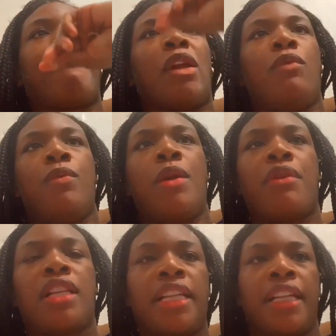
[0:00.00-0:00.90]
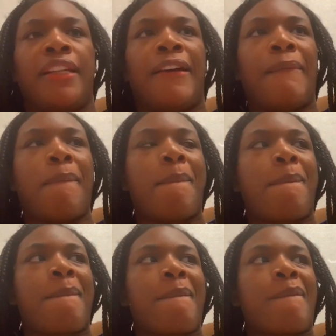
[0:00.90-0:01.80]
We were cleaning up,
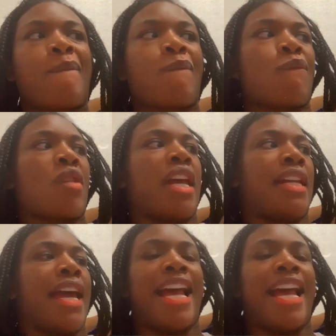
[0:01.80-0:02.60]
and I